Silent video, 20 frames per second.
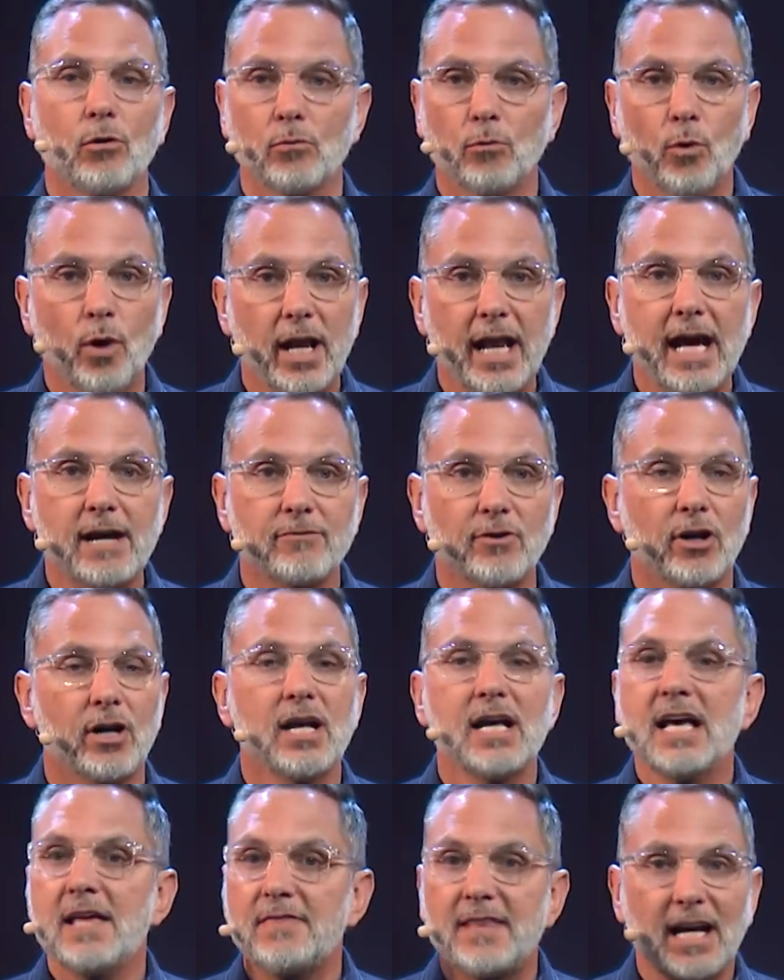or
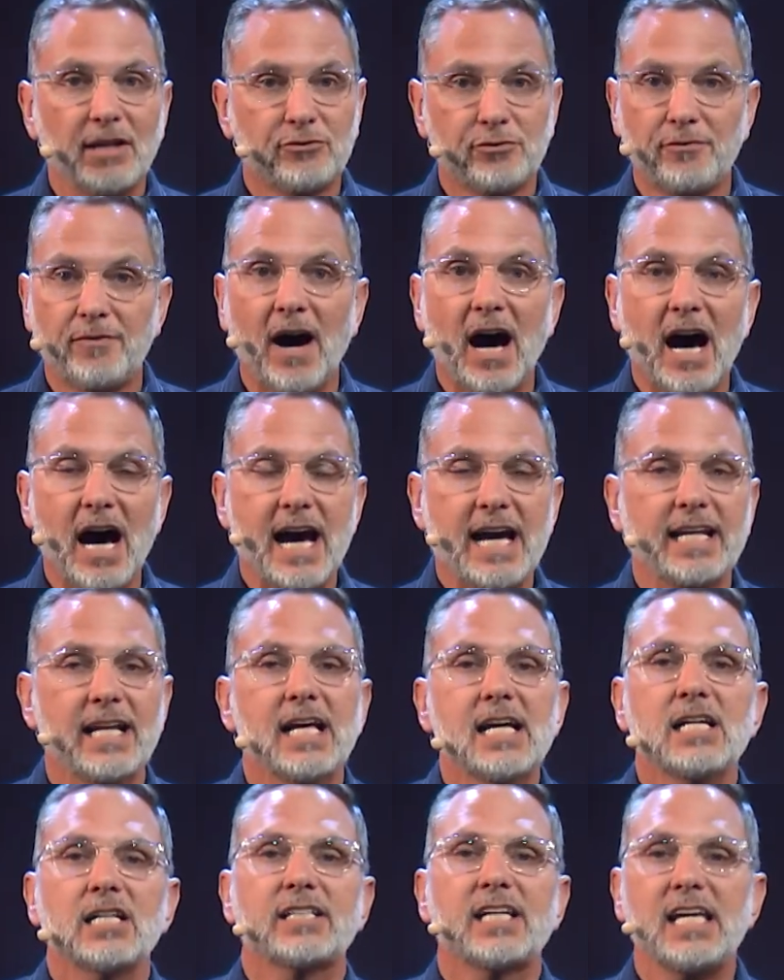whatever. That's fine.
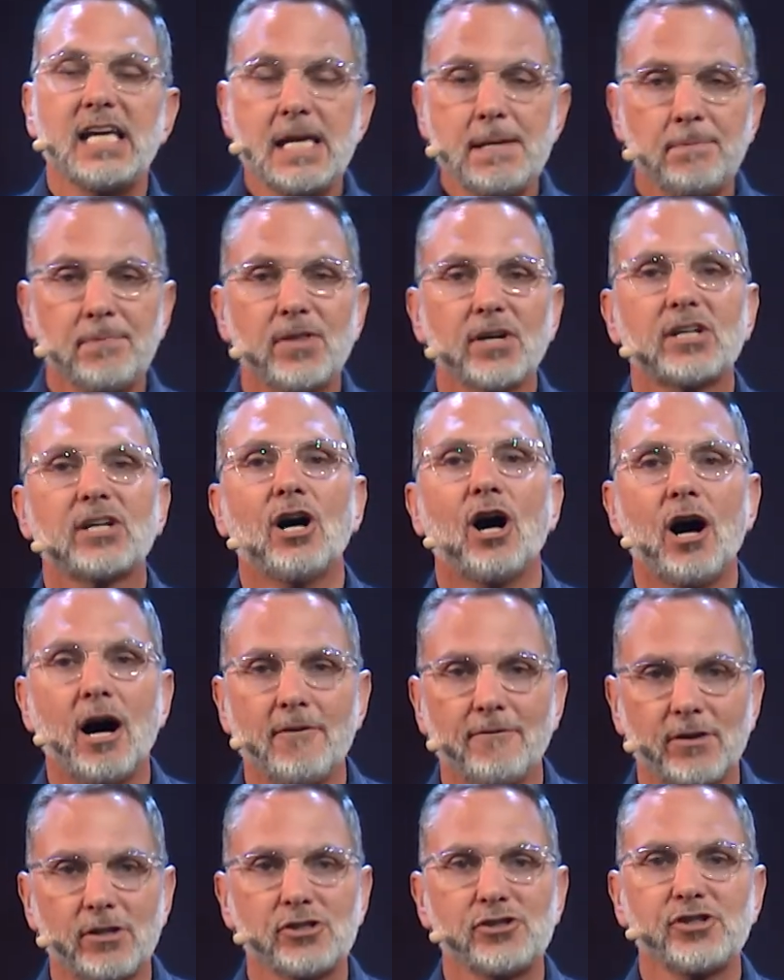Keep the
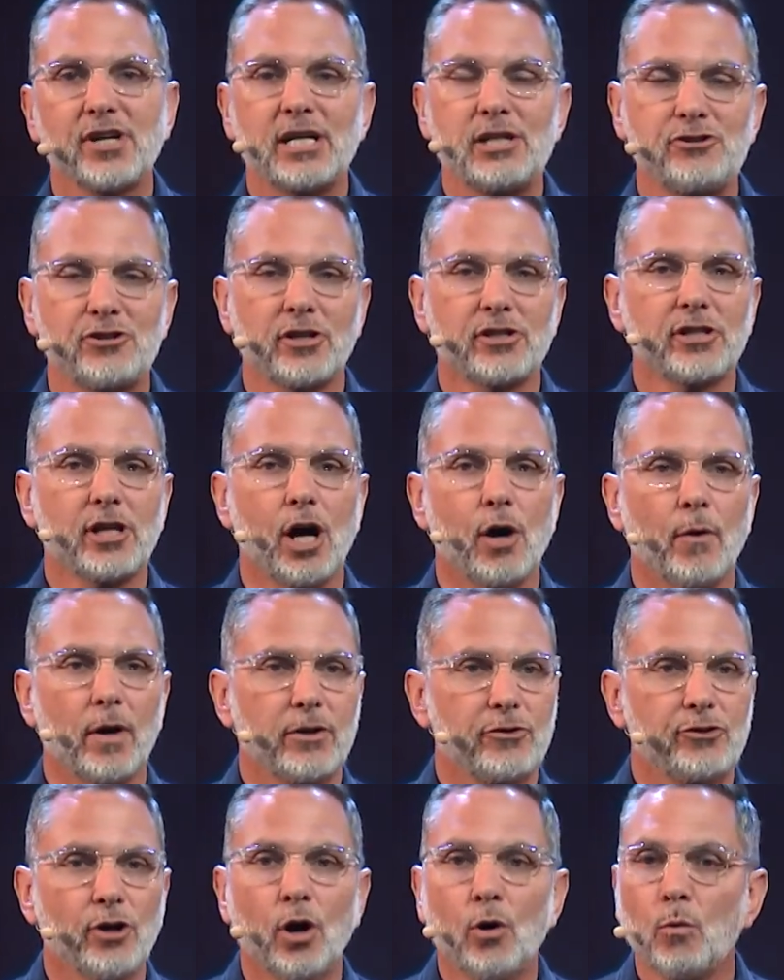conversation
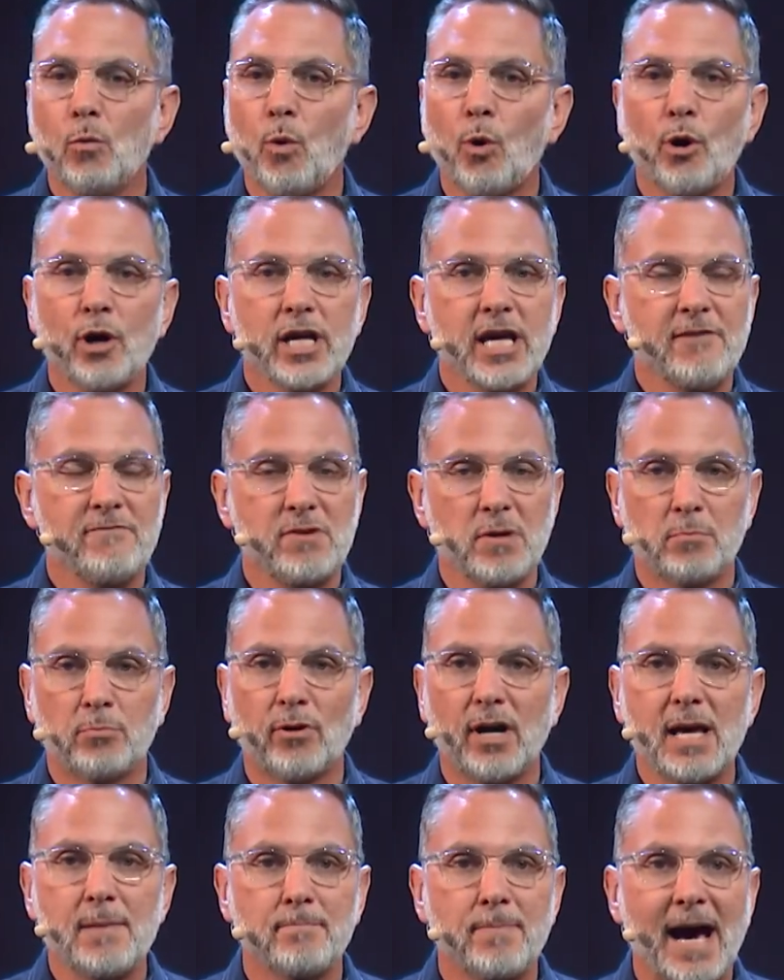going. Don't worry if you
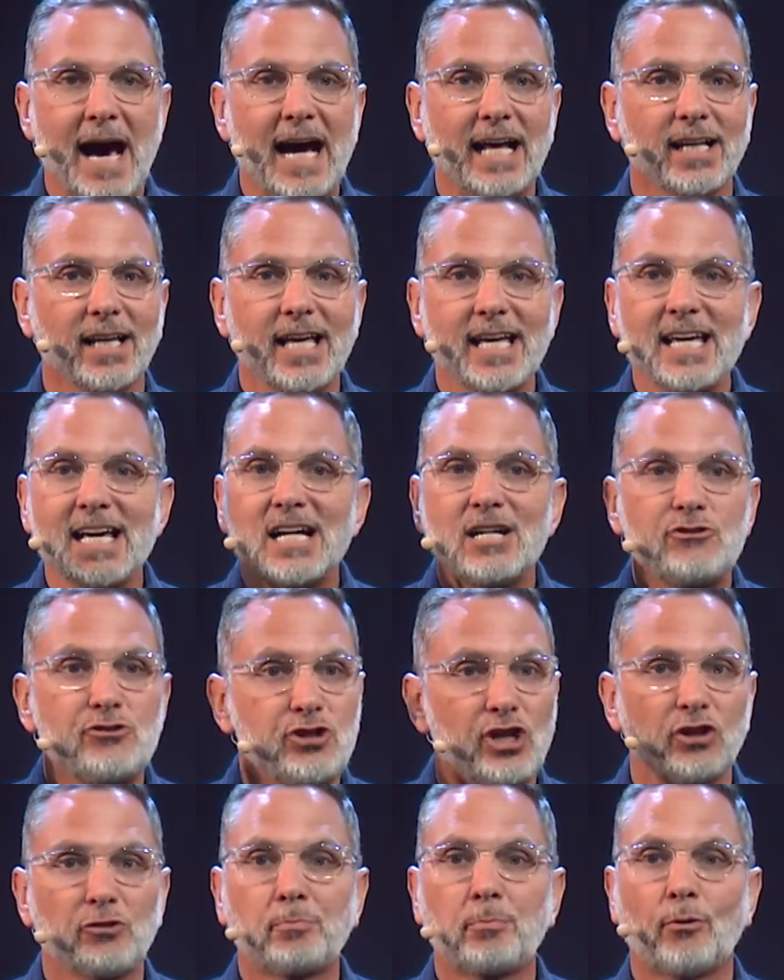pray badly.
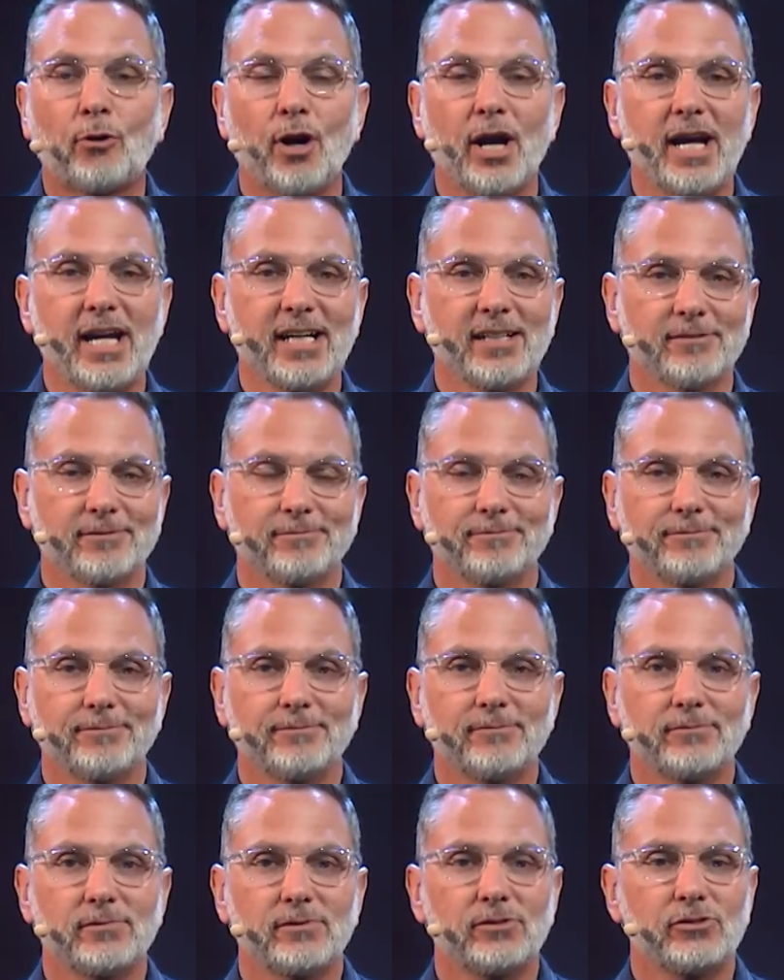Just pray.
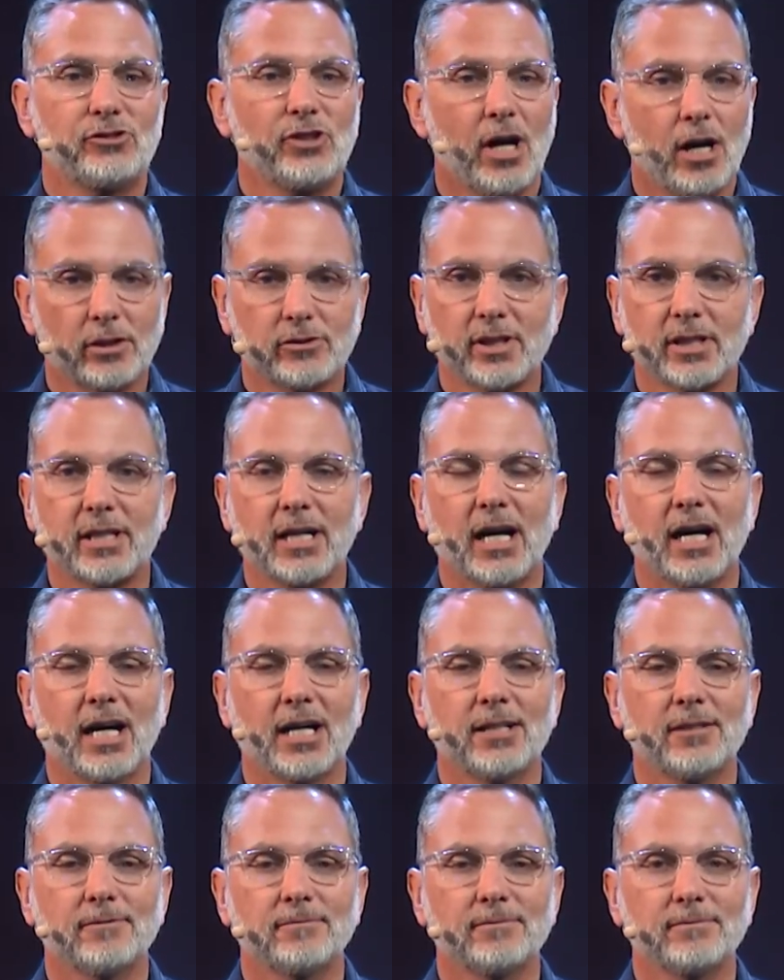Talk to God.